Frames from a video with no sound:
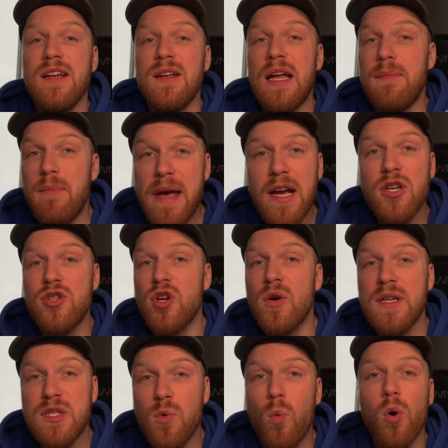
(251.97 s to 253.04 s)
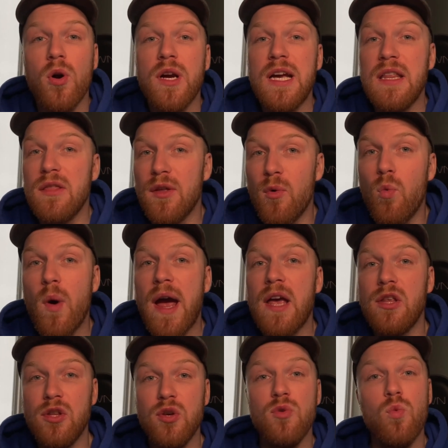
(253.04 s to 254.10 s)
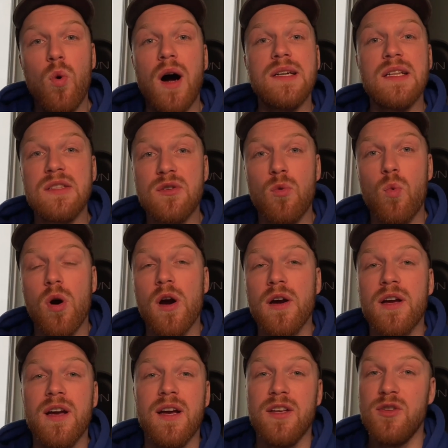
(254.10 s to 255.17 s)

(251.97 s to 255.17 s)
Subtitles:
and make sure it's working the way you want it to work.